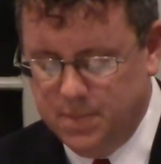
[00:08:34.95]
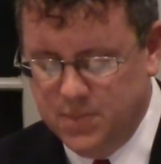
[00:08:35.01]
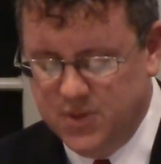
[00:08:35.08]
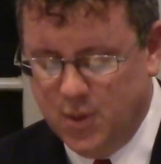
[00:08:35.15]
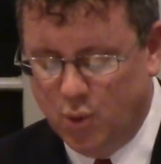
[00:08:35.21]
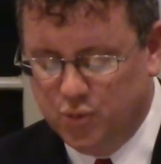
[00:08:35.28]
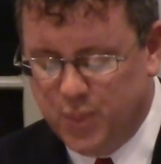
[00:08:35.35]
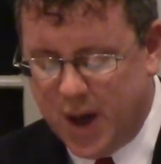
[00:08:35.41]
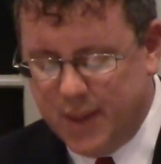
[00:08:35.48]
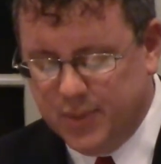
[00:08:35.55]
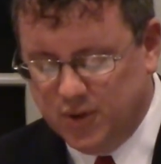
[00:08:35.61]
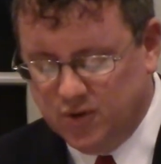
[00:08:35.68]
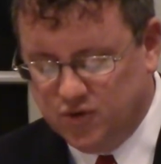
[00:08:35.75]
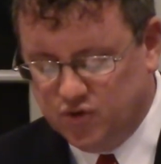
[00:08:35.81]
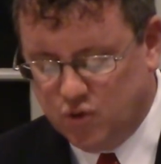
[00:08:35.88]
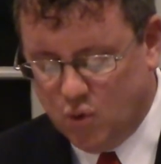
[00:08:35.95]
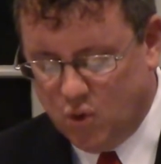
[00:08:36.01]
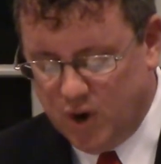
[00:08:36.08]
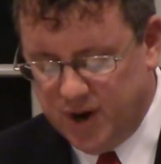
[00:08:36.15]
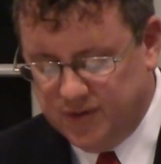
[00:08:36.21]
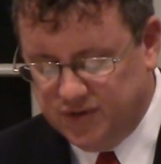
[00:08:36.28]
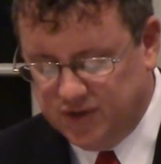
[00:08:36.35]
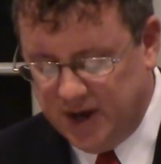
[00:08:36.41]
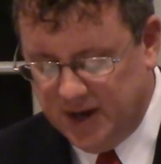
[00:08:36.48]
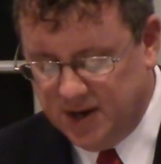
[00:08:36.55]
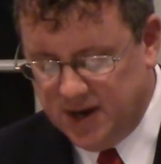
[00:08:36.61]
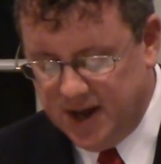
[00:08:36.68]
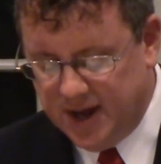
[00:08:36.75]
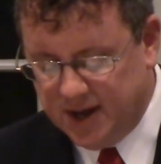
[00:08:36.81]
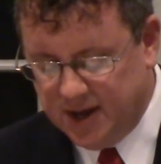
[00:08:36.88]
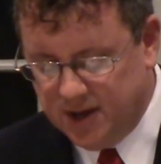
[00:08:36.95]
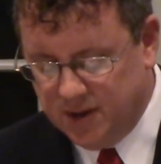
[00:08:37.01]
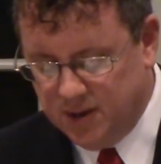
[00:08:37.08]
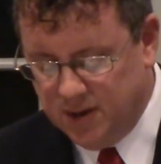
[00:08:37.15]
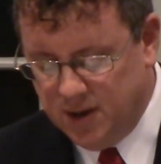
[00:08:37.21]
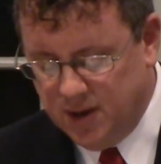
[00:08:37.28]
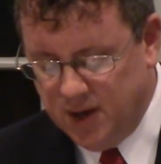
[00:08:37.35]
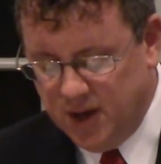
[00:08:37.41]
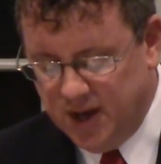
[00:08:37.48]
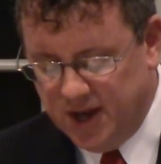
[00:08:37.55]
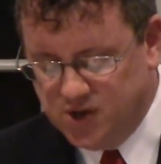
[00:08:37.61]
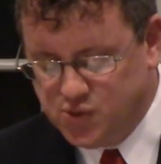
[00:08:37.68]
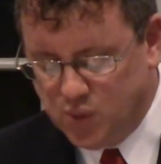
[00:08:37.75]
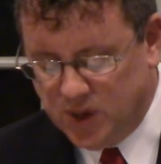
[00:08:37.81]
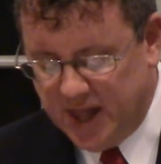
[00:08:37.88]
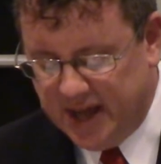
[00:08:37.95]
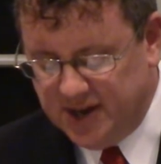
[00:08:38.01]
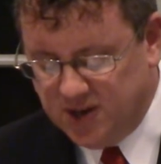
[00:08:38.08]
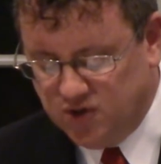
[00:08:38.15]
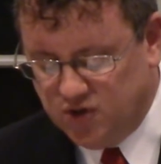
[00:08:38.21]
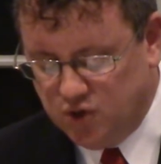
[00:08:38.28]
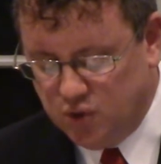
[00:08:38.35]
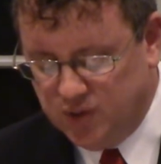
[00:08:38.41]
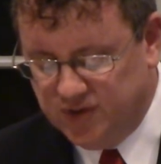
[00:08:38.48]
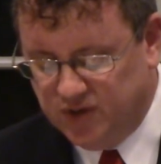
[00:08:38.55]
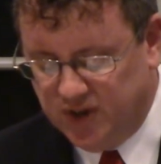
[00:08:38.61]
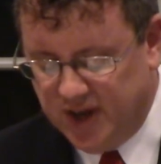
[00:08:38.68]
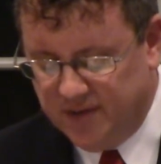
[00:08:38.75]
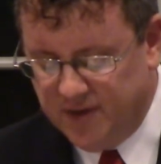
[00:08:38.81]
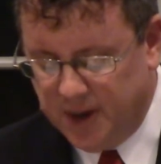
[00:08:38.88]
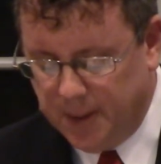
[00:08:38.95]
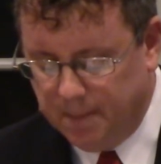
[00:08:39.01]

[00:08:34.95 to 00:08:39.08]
The most popular story of Saint Nick is related to his giving.